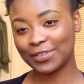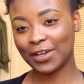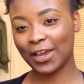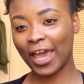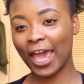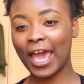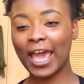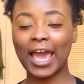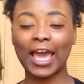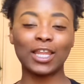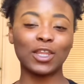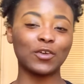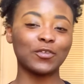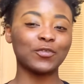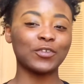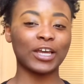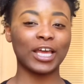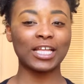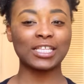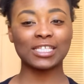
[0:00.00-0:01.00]
Okay, and don't
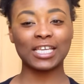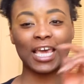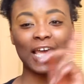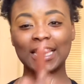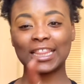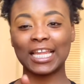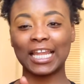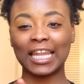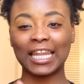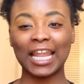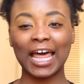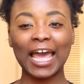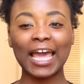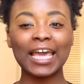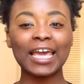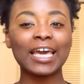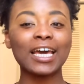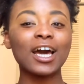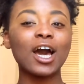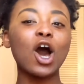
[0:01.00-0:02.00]
forget to hit the
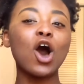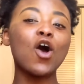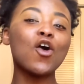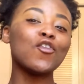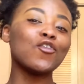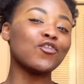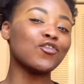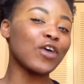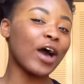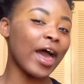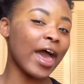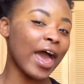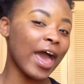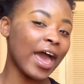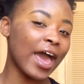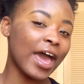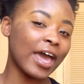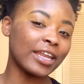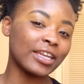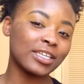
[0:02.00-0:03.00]
like
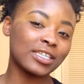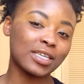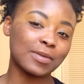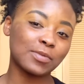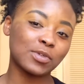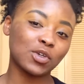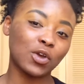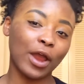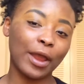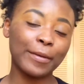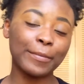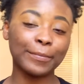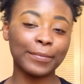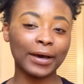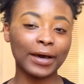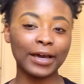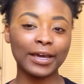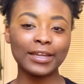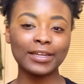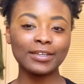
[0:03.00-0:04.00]
and subscribe
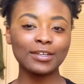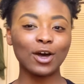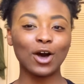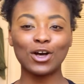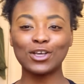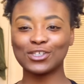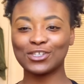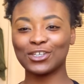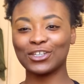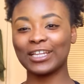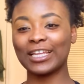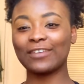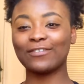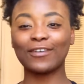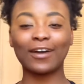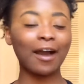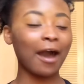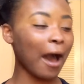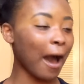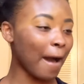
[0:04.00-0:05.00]
button. Also leave
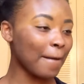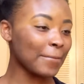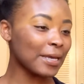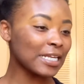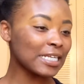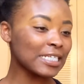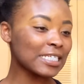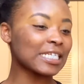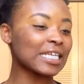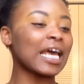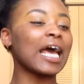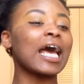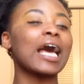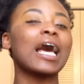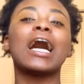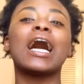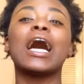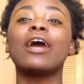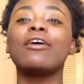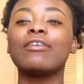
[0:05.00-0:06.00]
a comment.
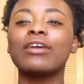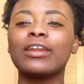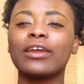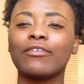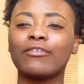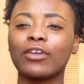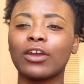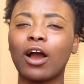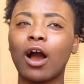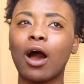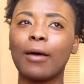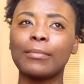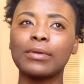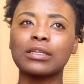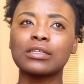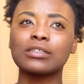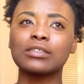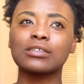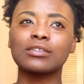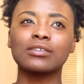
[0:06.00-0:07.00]
I read every
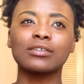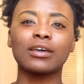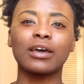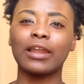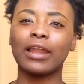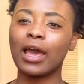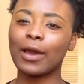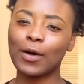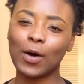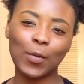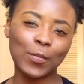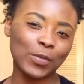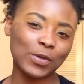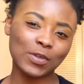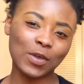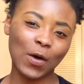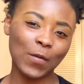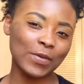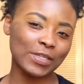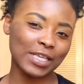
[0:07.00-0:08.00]
comment and I
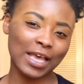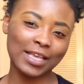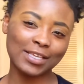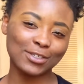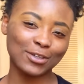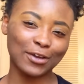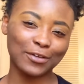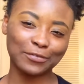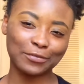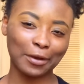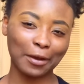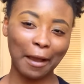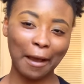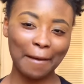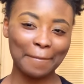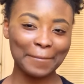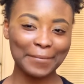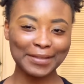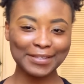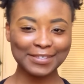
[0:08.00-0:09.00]
almost always answer every
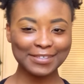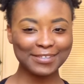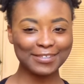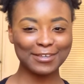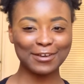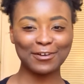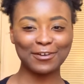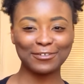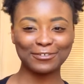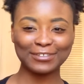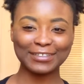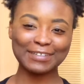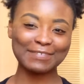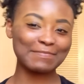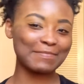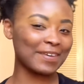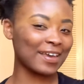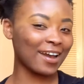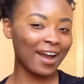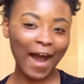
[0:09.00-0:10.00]
comment, so
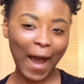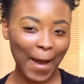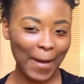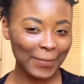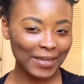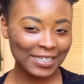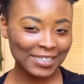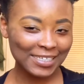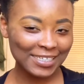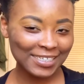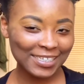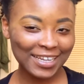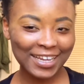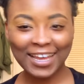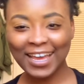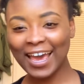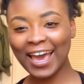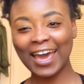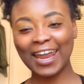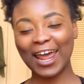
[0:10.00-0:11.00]
leave me a comment
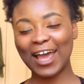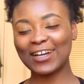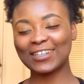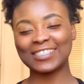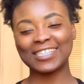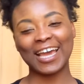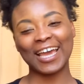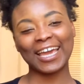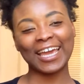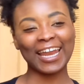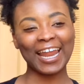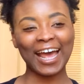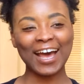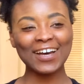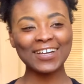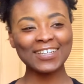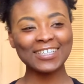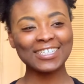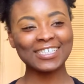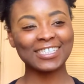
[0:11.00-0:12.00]
and I'll check it
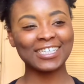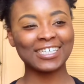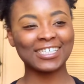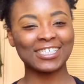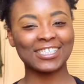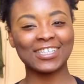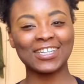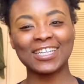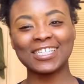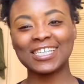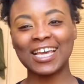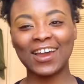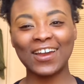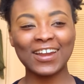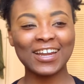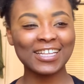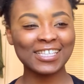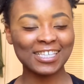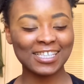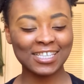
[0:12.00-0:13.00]
out. So let's get
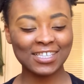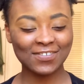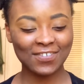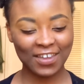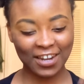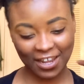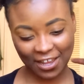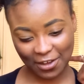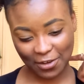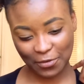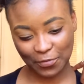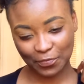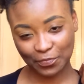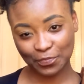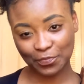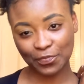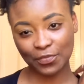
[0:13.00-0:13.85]
right into this video.